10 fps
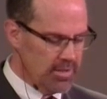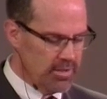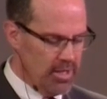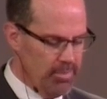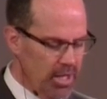
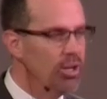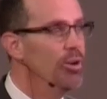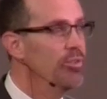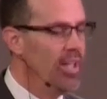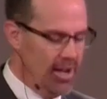So let me
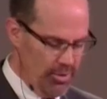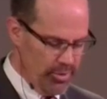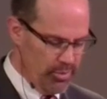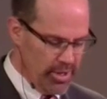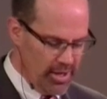close out
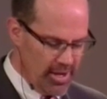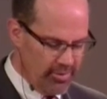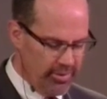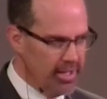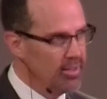with one
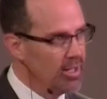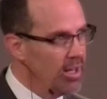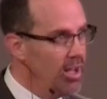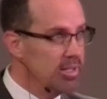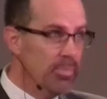last thing. The
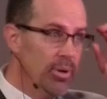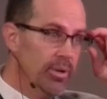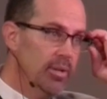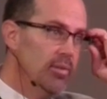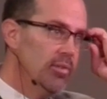clock's
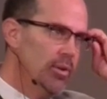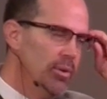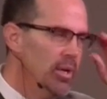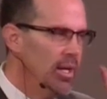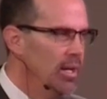broken,
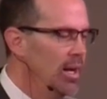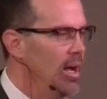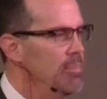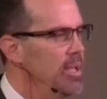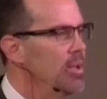so
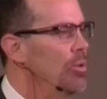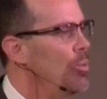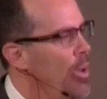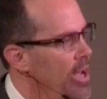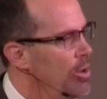I may go
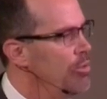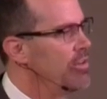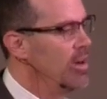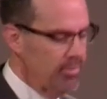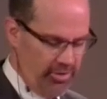way
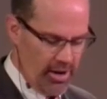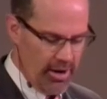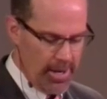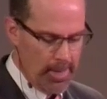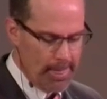over. I'm
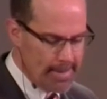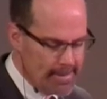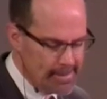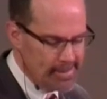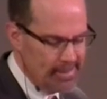sorry.
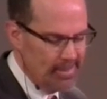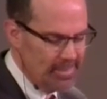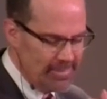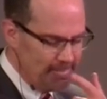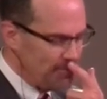
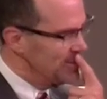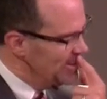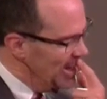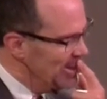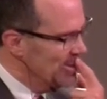
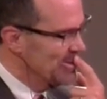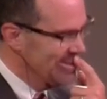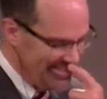Thank you.